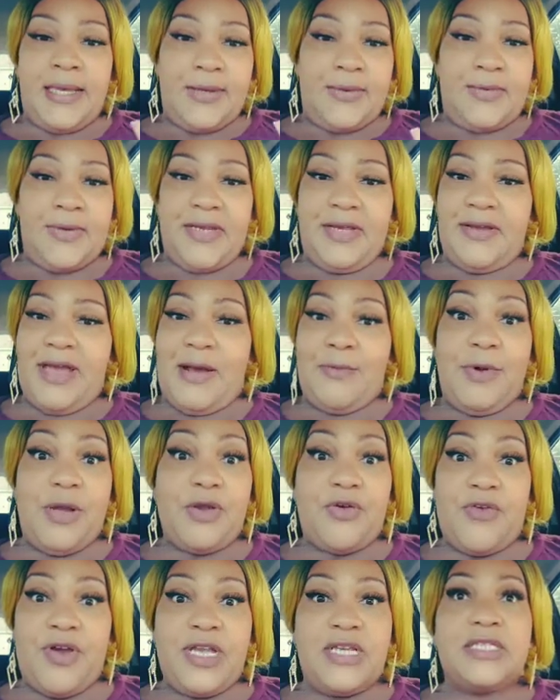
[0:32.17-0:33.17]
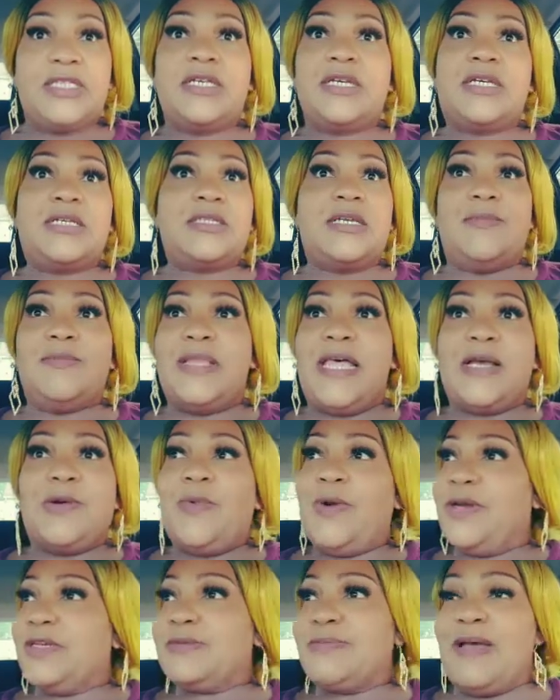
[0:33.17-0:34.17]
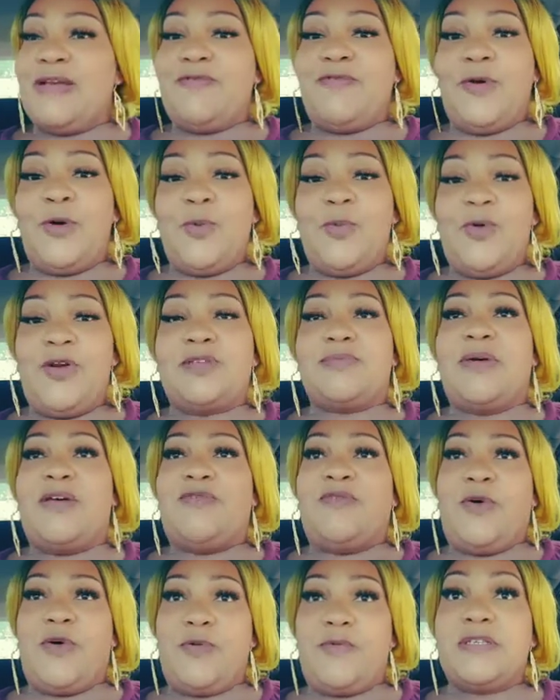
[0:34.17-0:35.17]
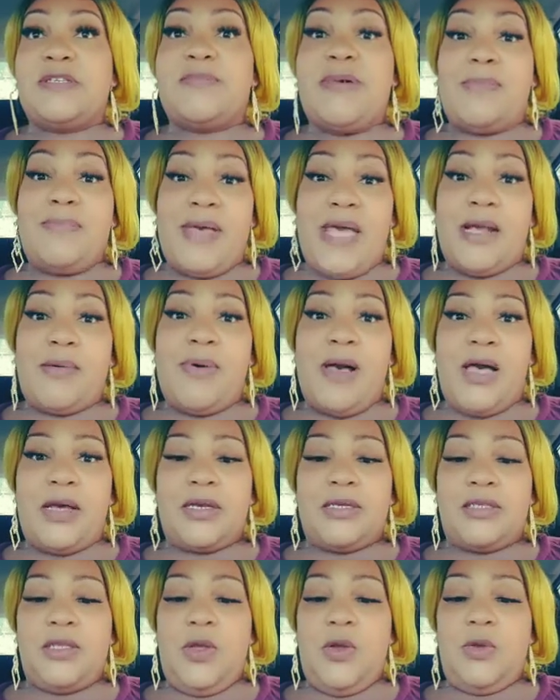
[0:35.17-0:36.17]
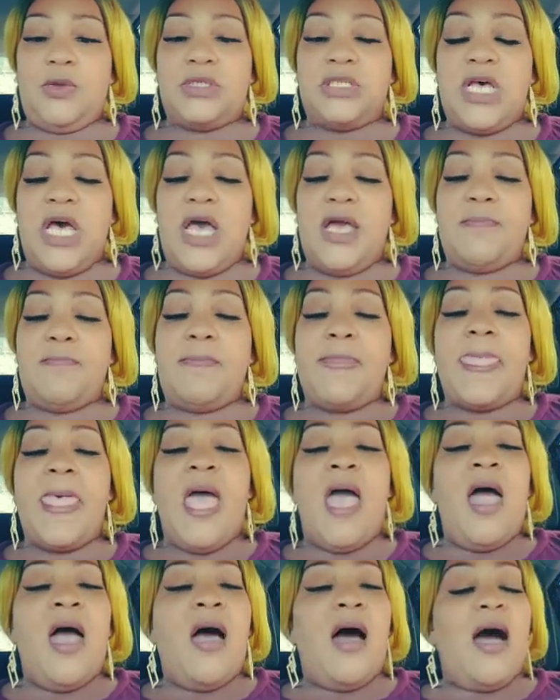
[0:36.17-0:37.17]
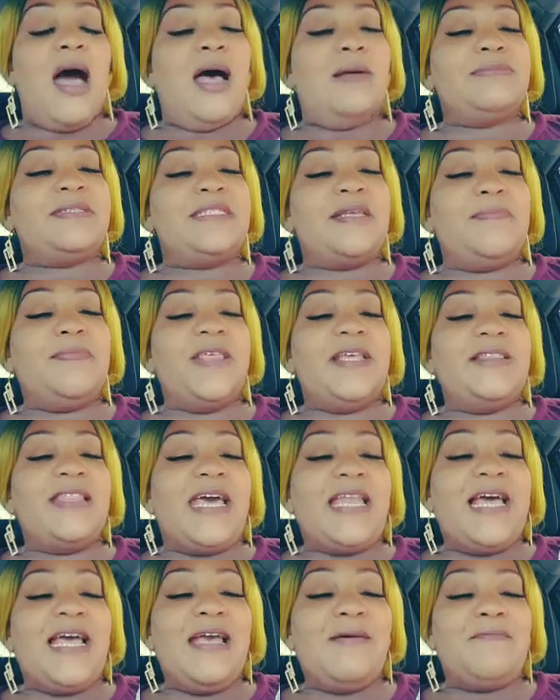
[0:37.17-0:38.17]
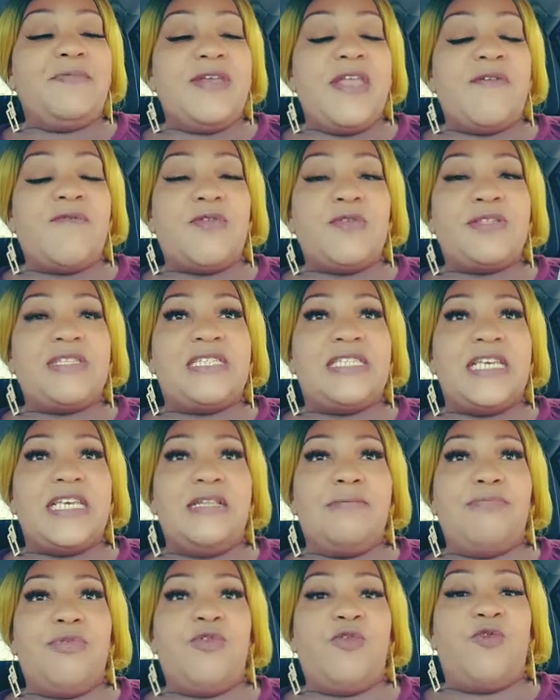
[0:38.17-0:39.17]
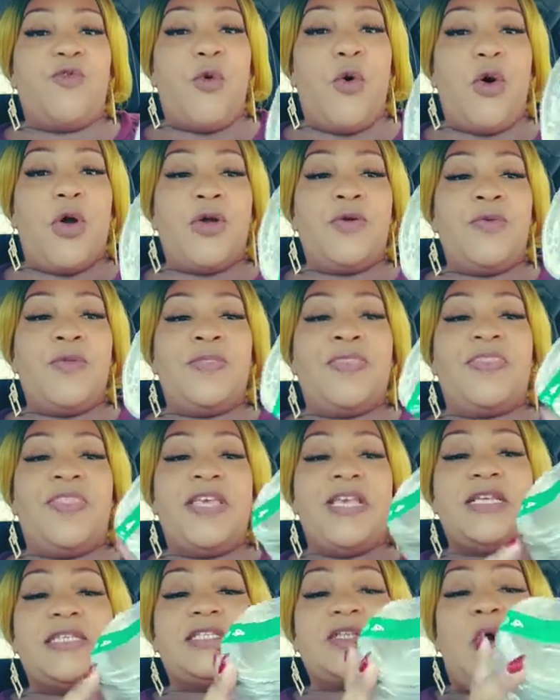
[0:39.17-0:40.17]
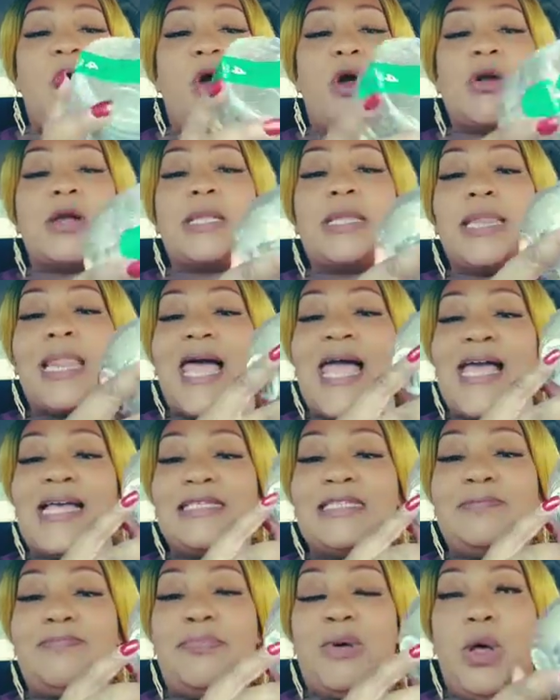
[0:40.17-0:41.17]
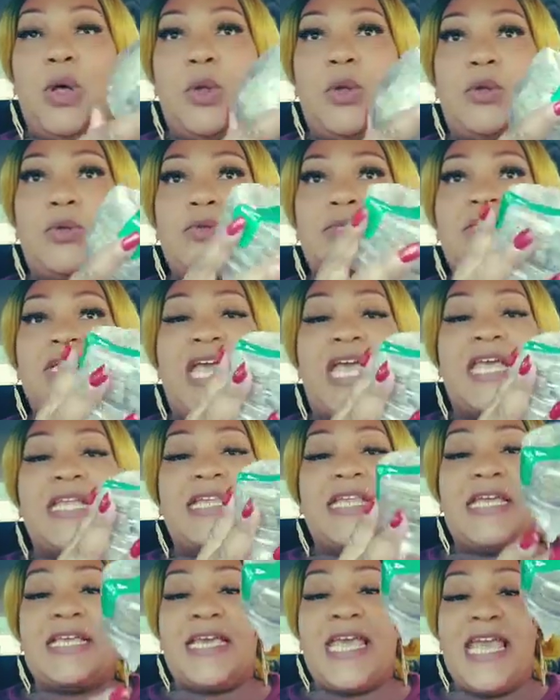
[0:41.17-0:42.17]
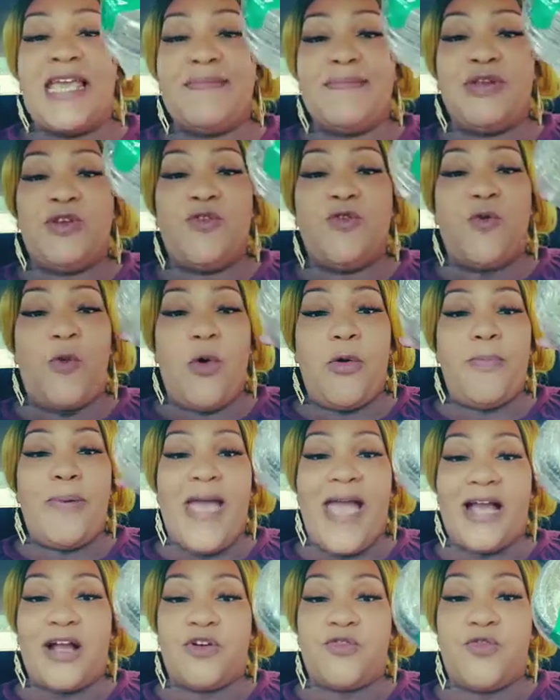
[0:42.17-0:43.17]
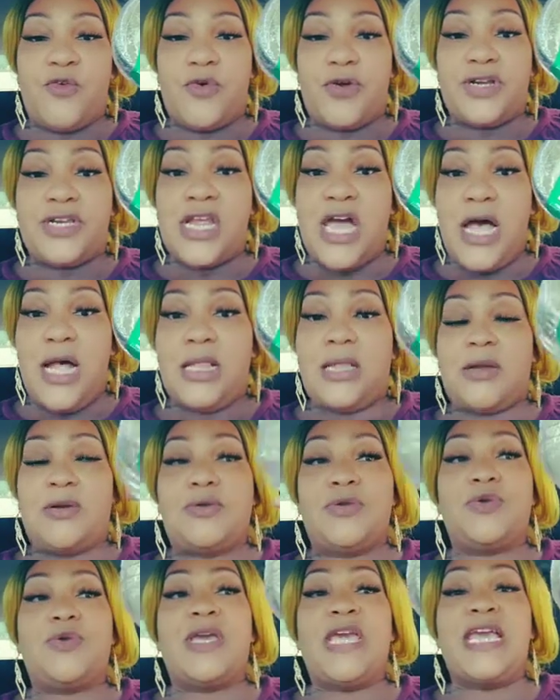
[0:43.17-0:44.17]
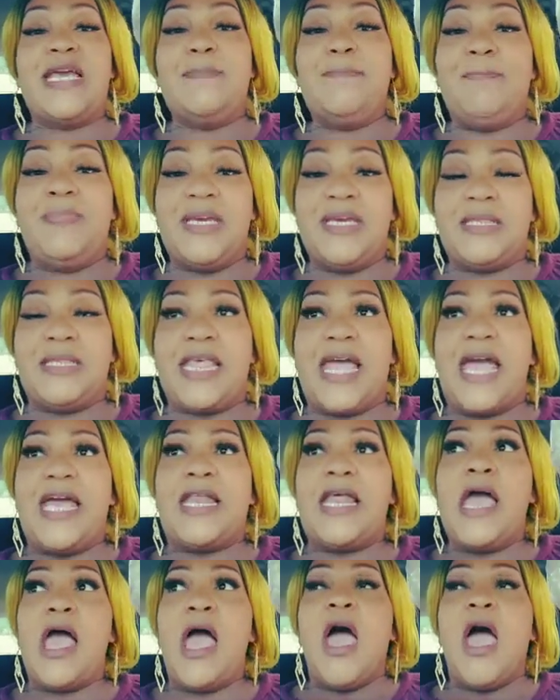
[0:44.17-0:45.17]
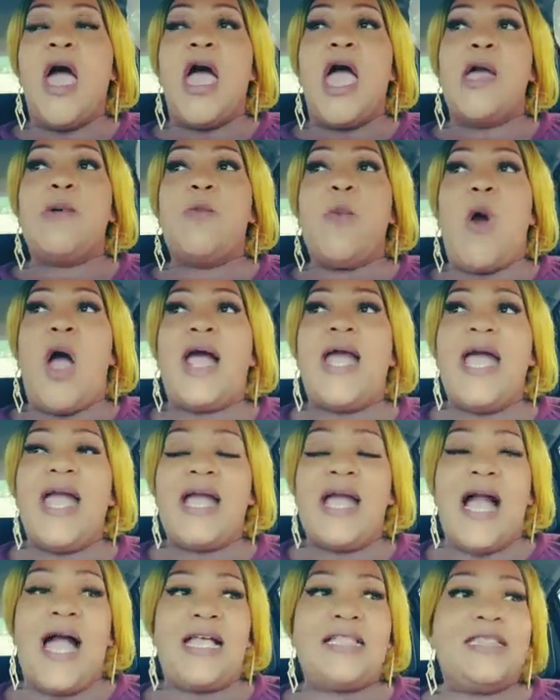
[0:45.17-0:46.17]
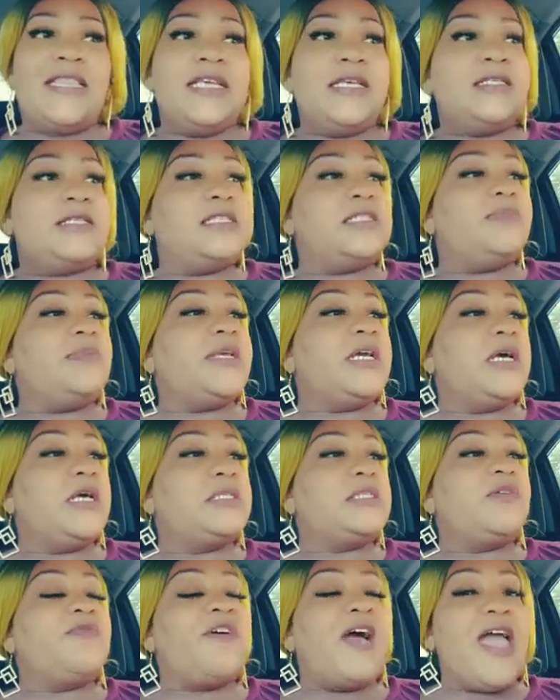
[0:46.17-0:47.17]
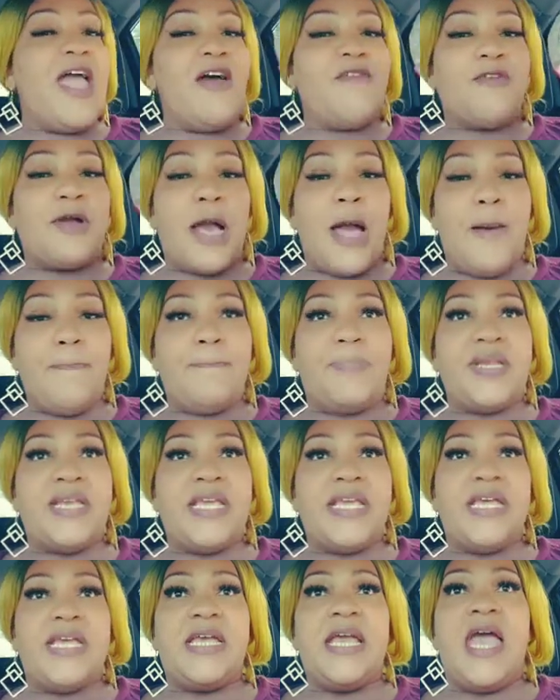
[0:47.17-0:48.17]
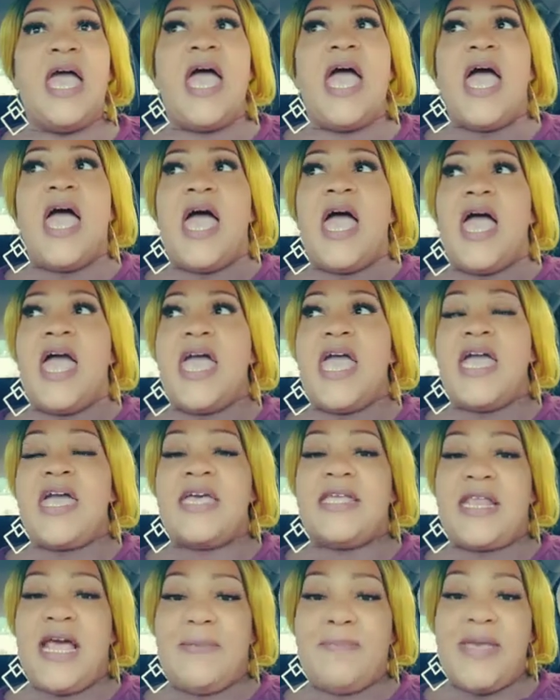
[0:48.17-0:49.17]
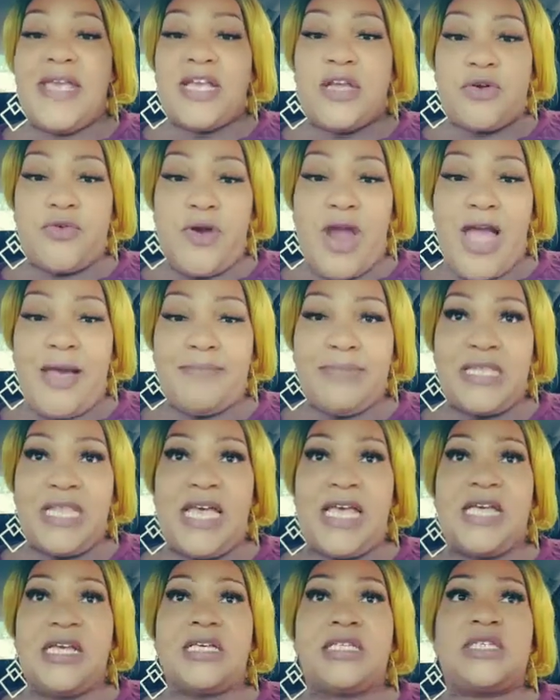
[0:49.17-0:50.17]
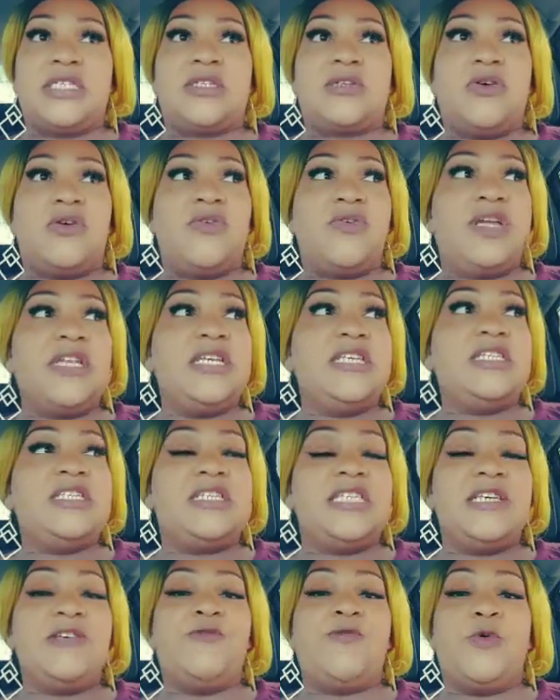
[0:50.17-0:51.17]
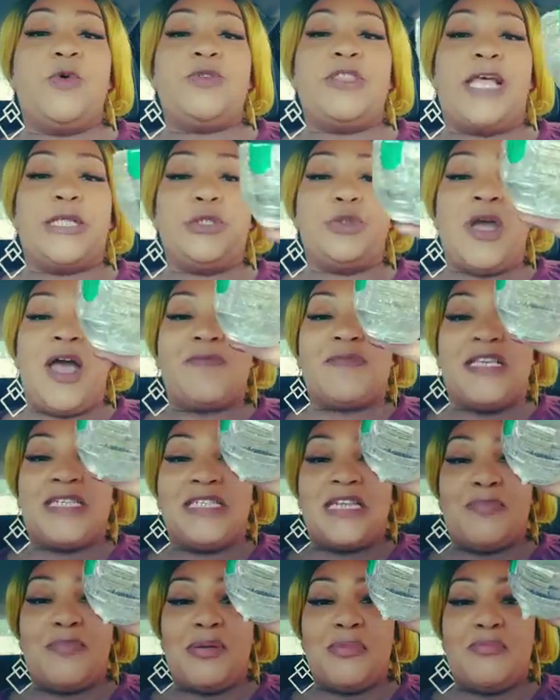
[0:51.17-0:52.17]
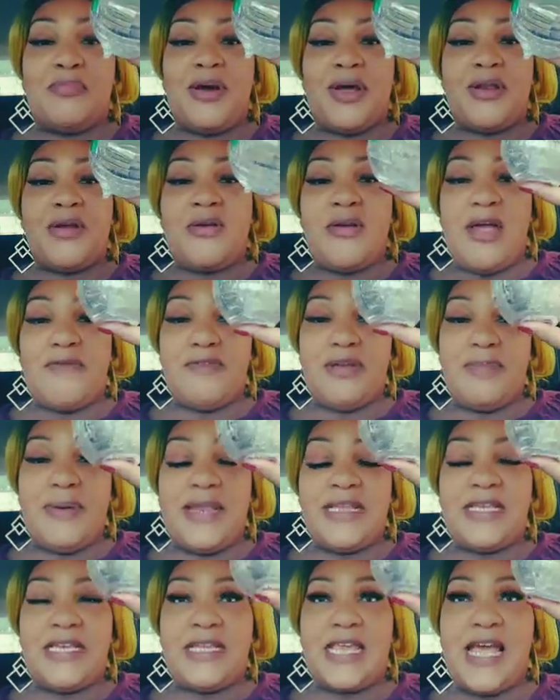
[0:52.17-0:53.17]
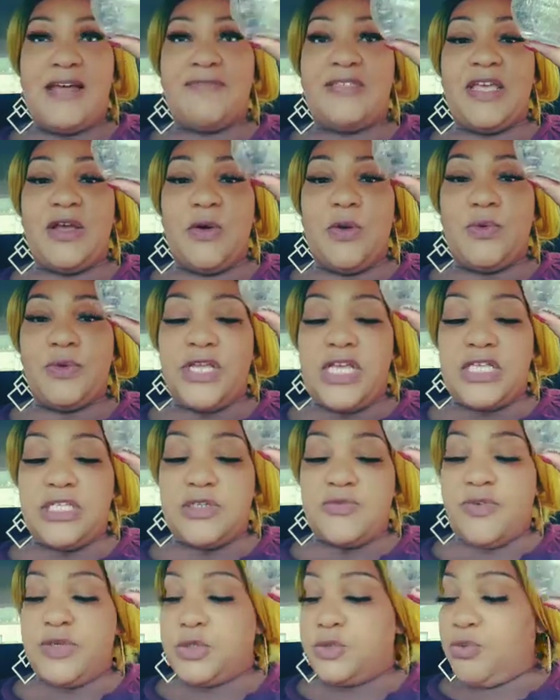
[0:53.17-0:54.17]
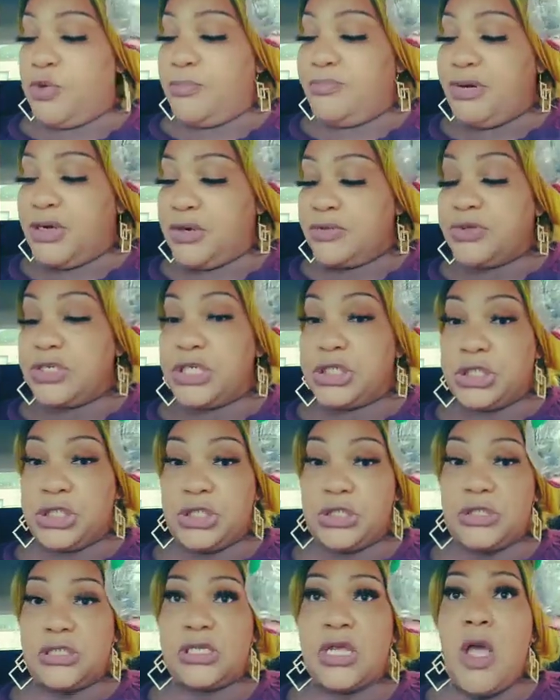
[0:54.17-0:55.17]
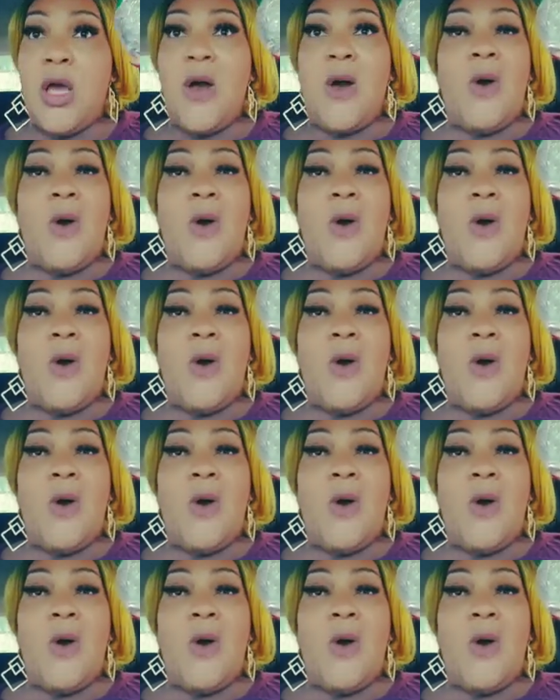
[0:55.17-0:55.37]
I went crazy because I'm like, where's my phone? Where's my phone? It was in my back pocket the whole time. Something that I have never seen before. These are glass bowls and it came in a 4-pack for $1. You can't beat that. And why I got these is because if I have company and I make crab legs or any seafood that you have to dip in butter, everybody can have their own individual butter dishes.